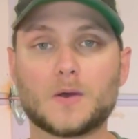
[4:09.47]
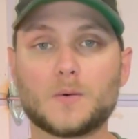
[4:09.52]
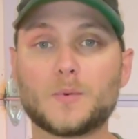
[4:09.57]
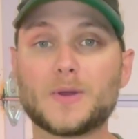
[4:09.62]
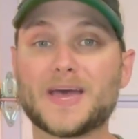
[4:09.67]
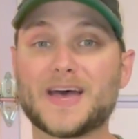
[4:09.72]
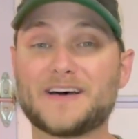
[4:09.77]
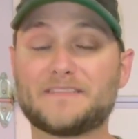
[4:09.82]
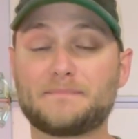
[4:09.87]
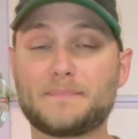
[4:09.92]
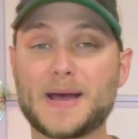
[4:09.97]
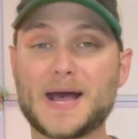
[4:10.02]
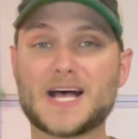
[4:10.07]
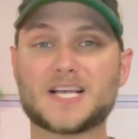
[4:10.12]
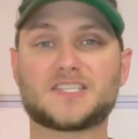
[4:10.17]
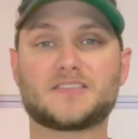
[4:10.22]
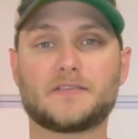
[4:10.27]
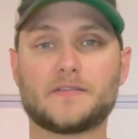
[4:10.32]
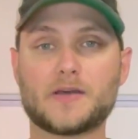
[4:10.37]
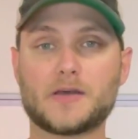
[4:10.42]
We have
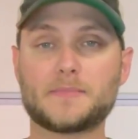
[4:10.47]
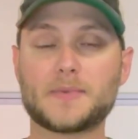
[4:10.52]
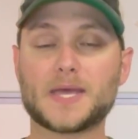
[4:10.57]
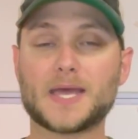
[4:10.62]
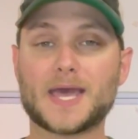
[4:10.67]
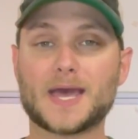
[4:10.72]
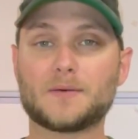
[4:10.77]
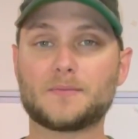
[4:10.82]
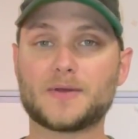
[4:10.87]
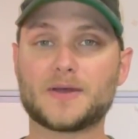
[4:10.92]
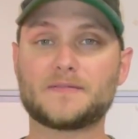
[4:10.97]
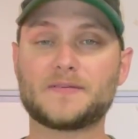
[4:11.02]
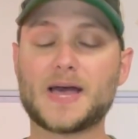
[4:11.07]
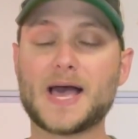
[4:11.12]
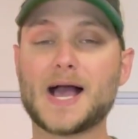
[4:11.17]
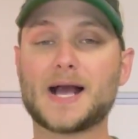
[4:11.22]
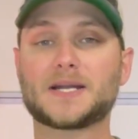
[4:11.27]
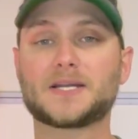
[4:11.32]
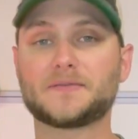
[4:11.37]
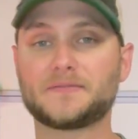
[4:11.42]
passive aiming and we have
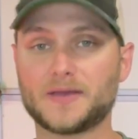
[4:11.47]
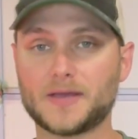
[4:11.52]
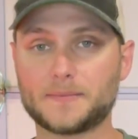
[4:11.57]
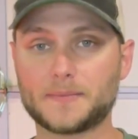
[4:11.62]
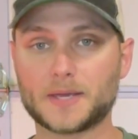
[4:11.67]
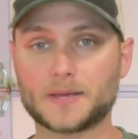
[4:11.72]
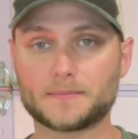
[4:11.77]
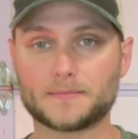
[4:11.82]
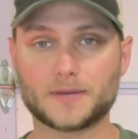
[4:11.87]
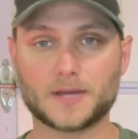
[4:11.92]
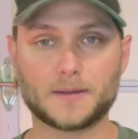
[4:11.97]
active aiming.